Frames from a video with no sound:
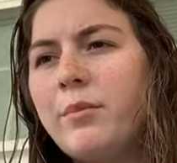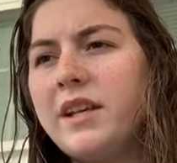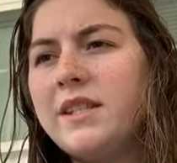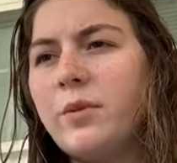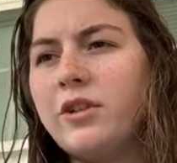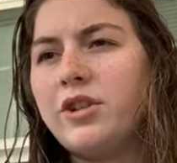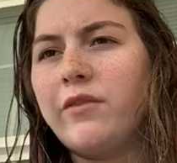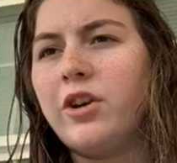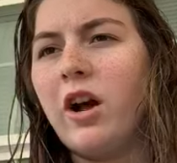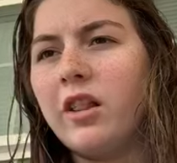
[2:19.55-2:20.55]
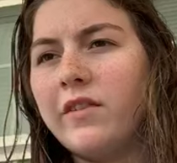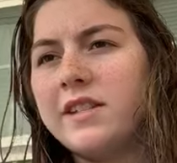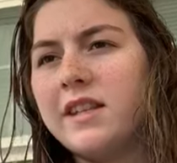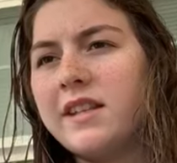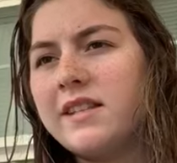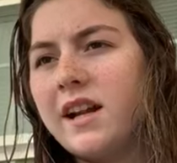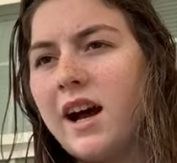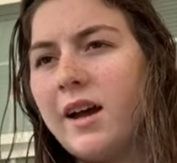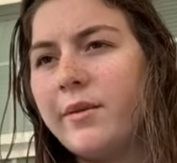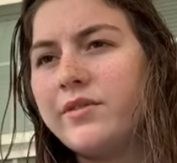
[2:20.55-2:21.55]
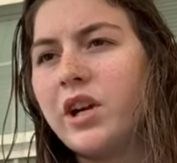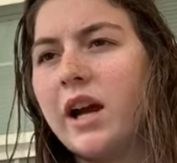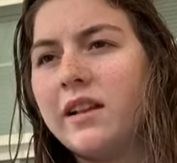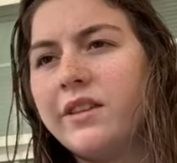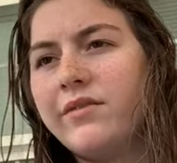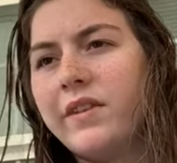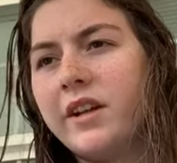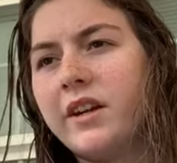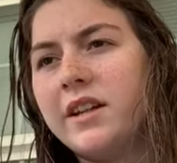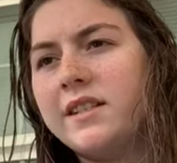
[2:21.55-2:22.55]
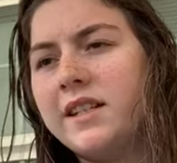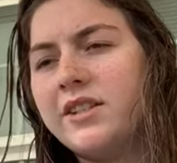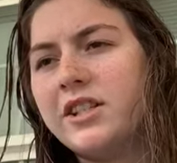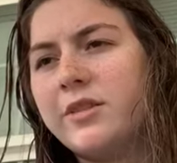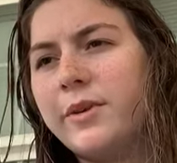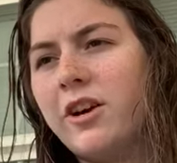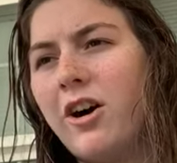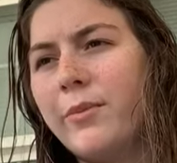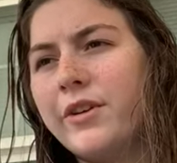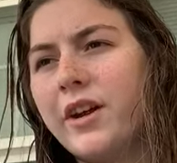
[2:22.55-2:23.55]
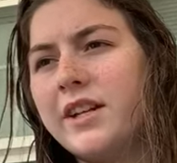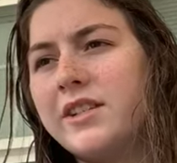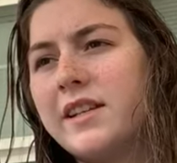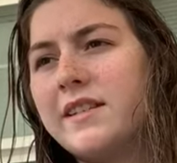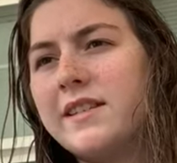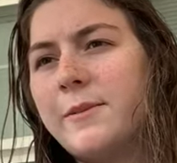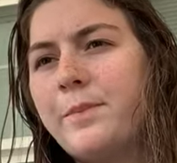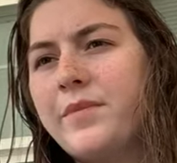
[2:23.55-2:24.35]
Please watch over all of us in this time of trial and fear and teach us to be calm and gracious.